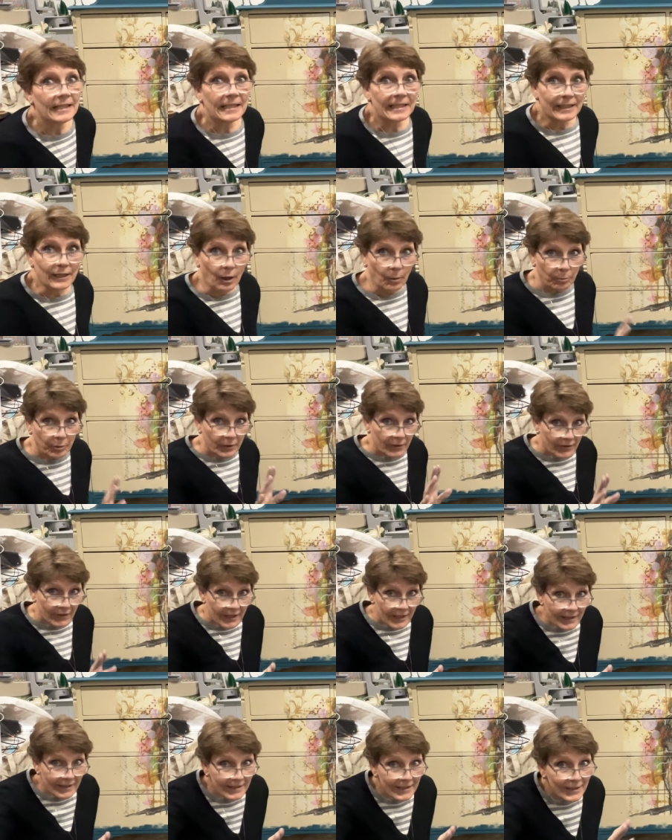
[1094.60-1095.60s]
couple
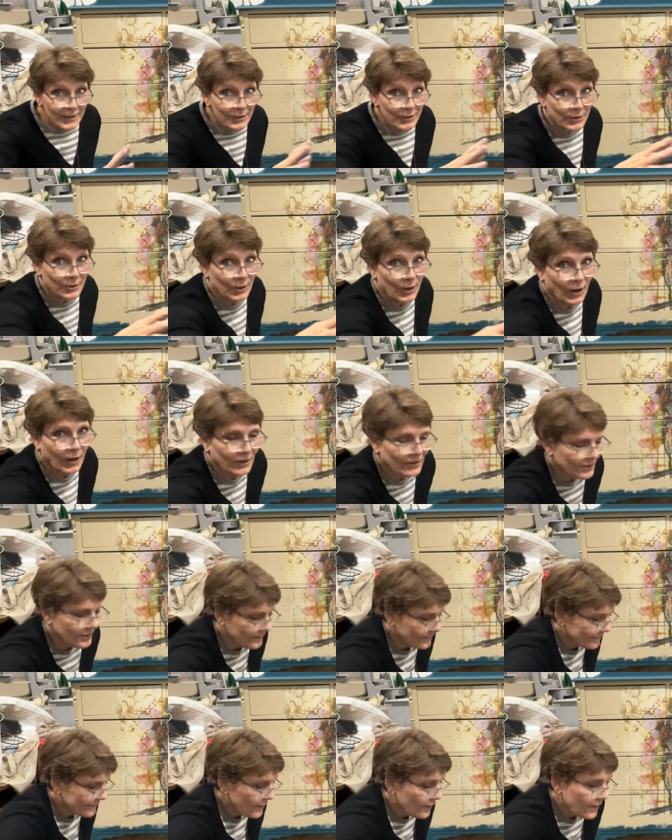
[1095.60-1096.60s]
things to start.
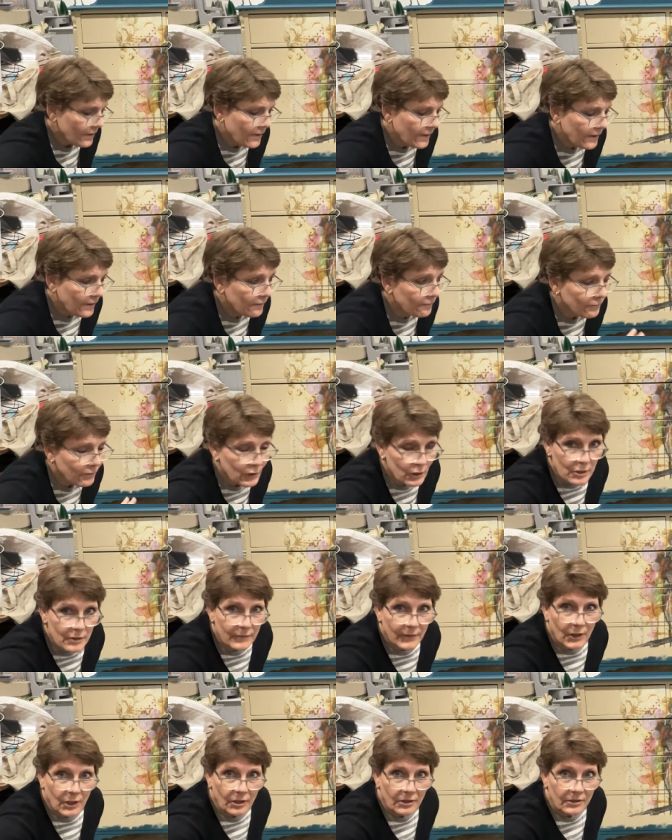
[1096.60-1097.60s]
First
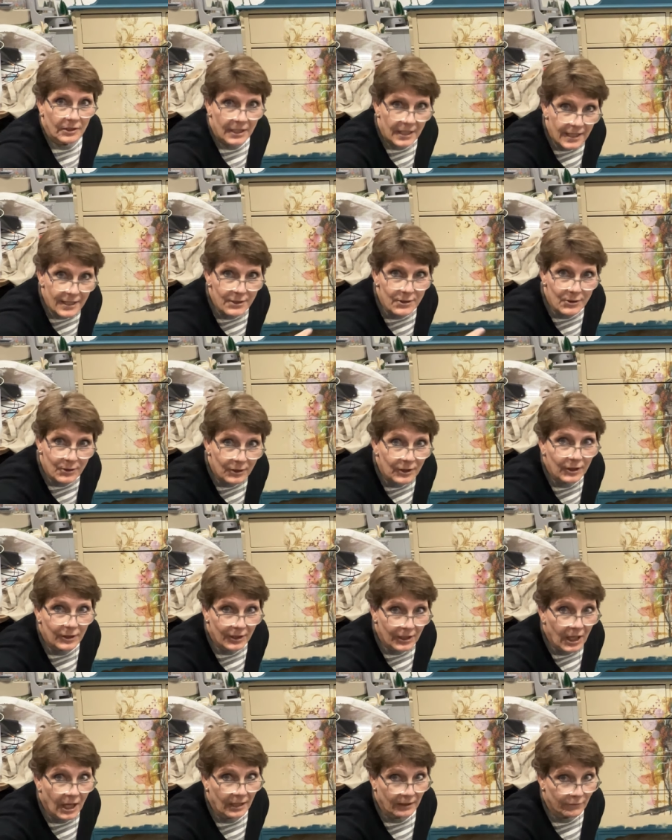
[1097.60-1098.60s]
of all, it's gonna
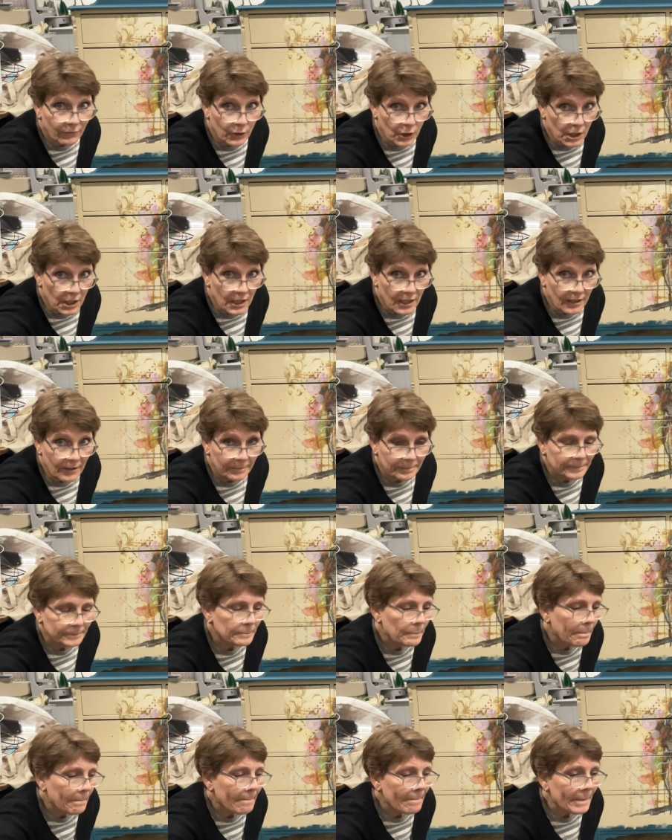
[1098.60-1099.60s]
look kind of freaky.
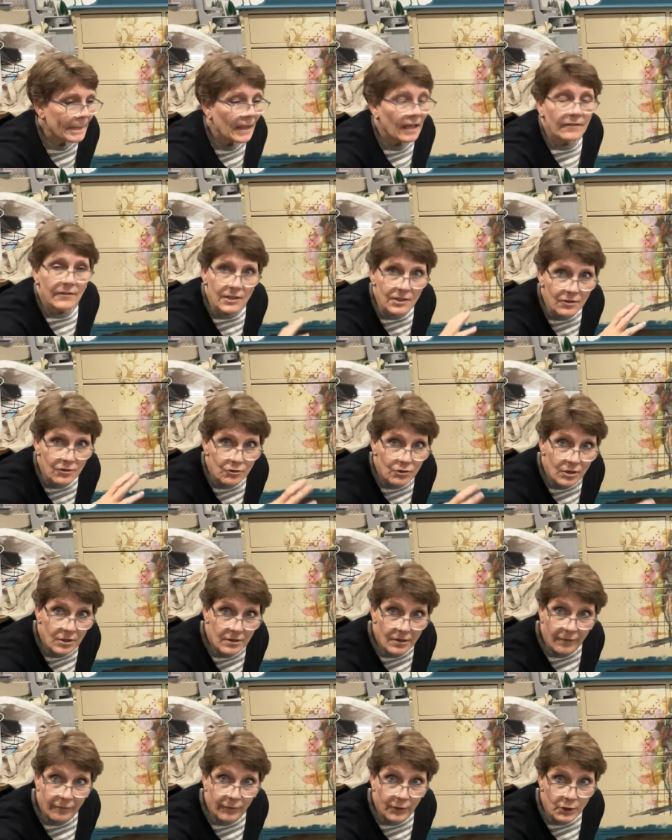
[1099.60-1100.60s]
This is
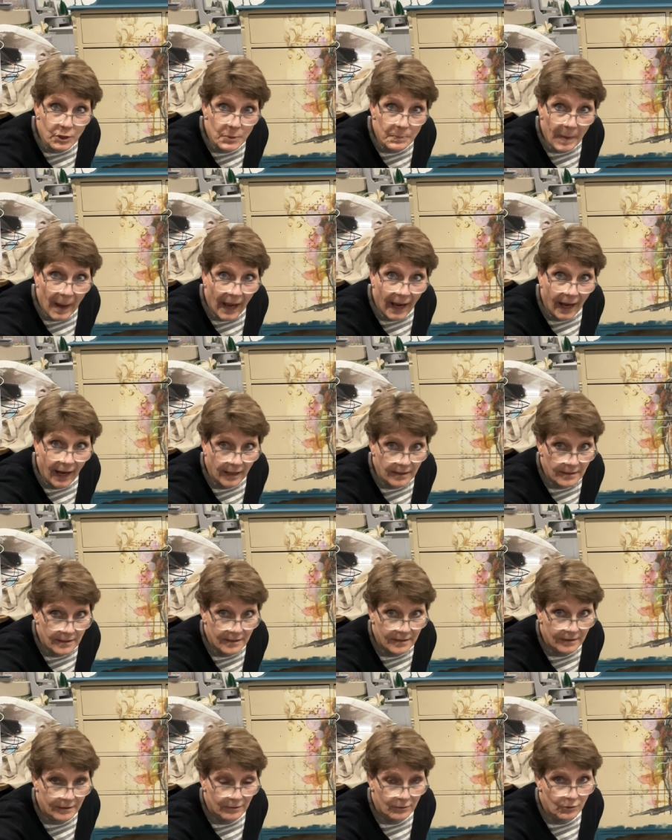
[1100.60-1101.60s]
just our first
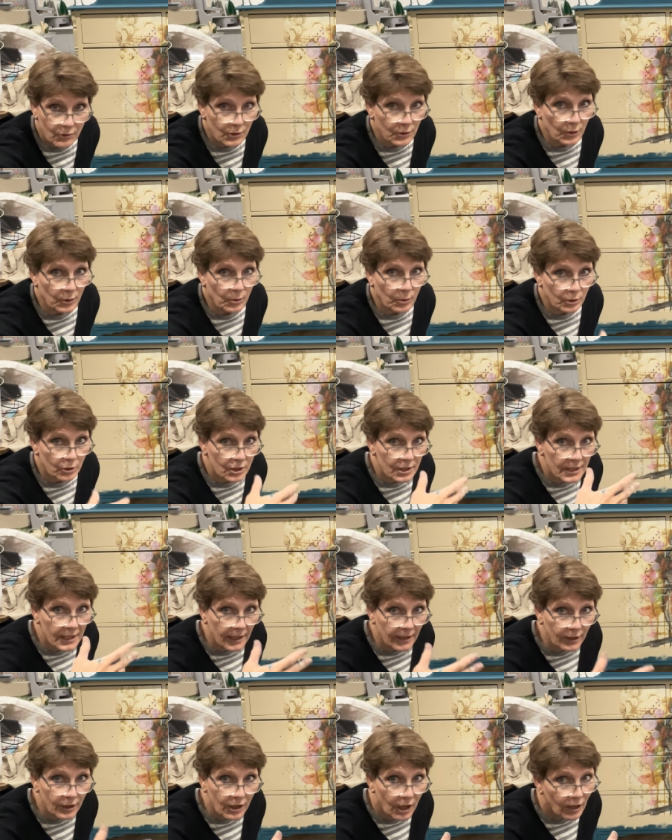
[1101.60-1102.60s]
pass. So we're just
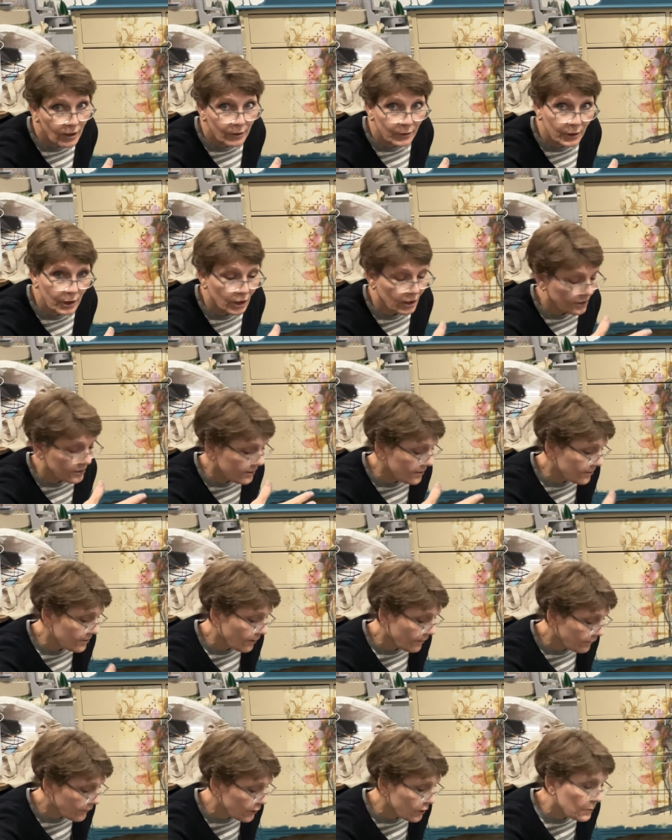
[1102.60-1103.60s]
getting color on this. This is
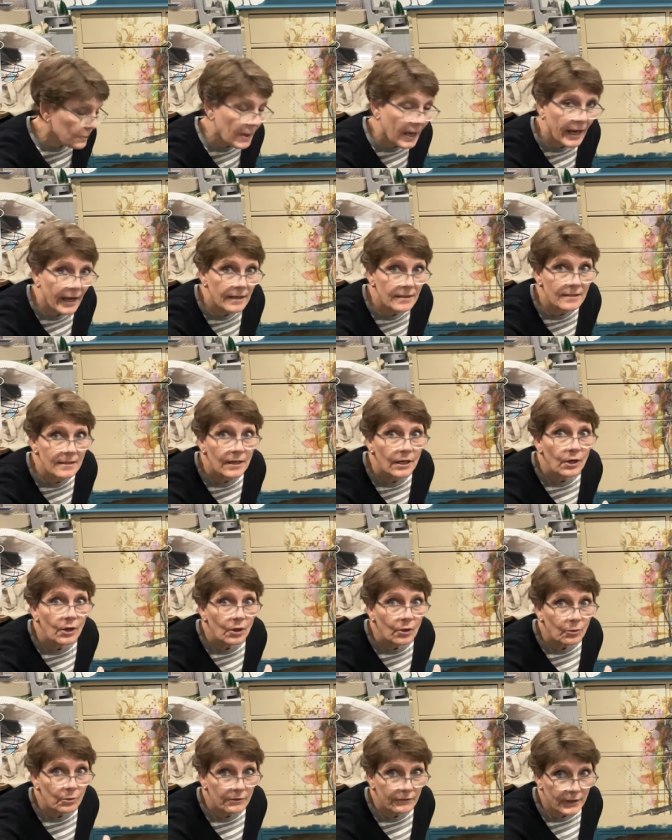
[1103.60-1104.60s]
our first pass.
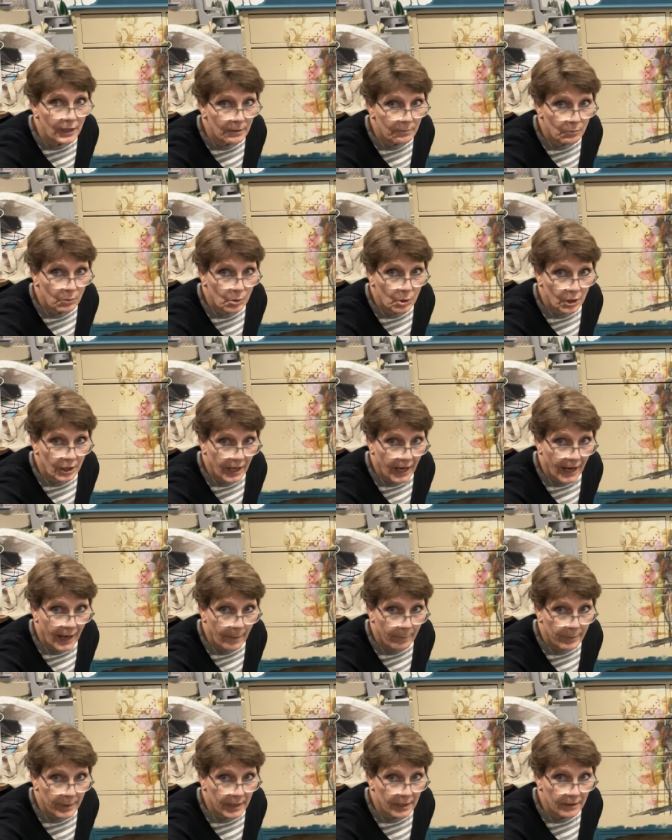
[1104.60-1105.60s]
We've got more to
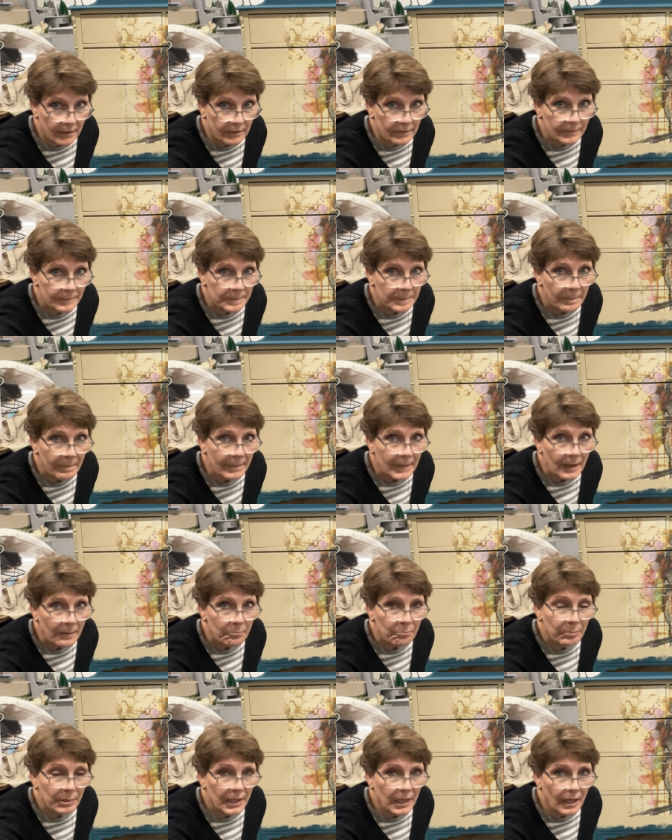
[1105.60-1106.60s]
happen,
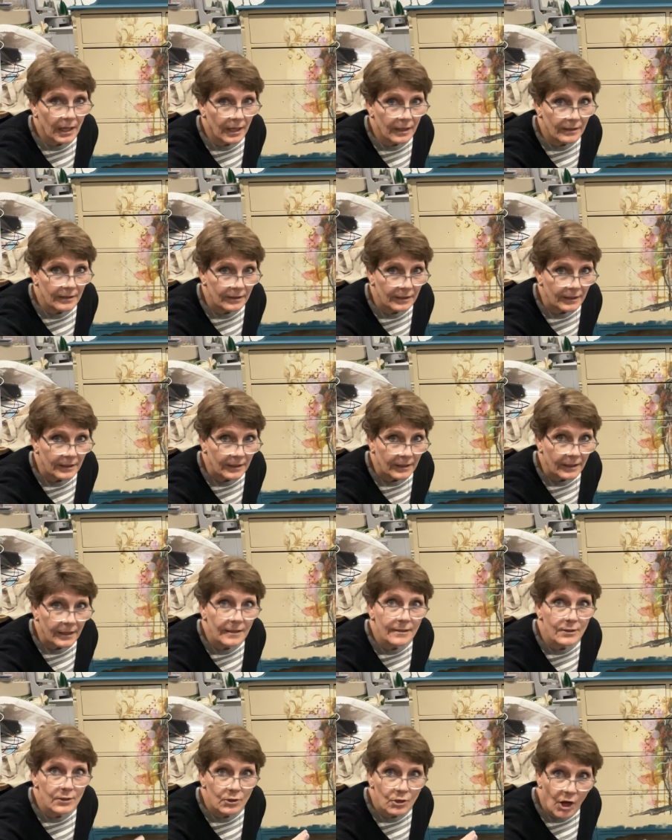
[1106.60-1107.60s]
but
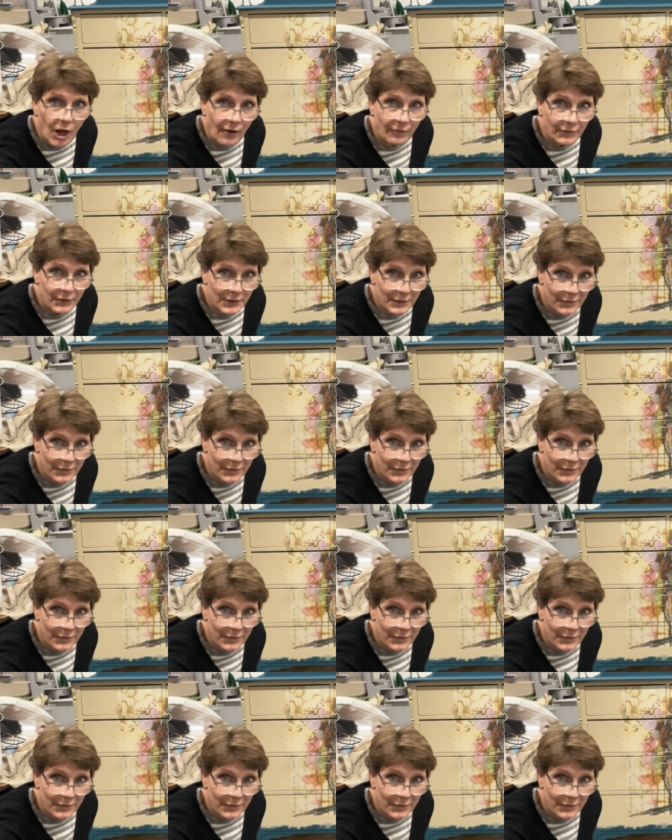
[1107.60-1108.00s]
it's not for the